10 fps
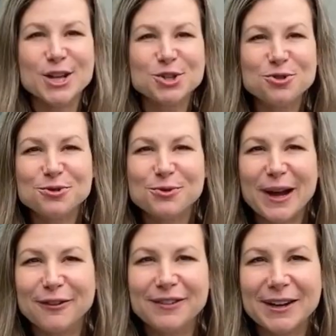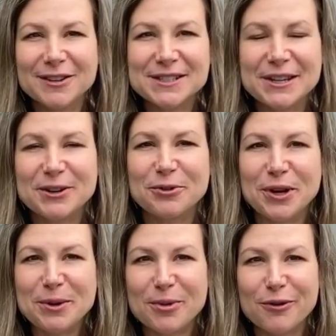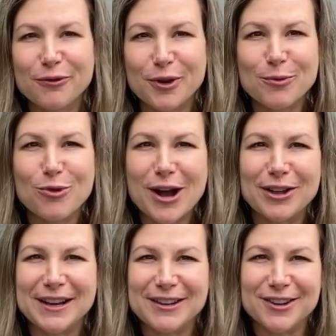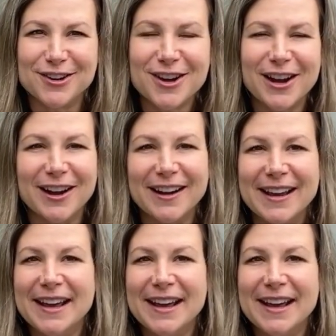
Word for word: Choose wildflowers that are going to perform well in your yard.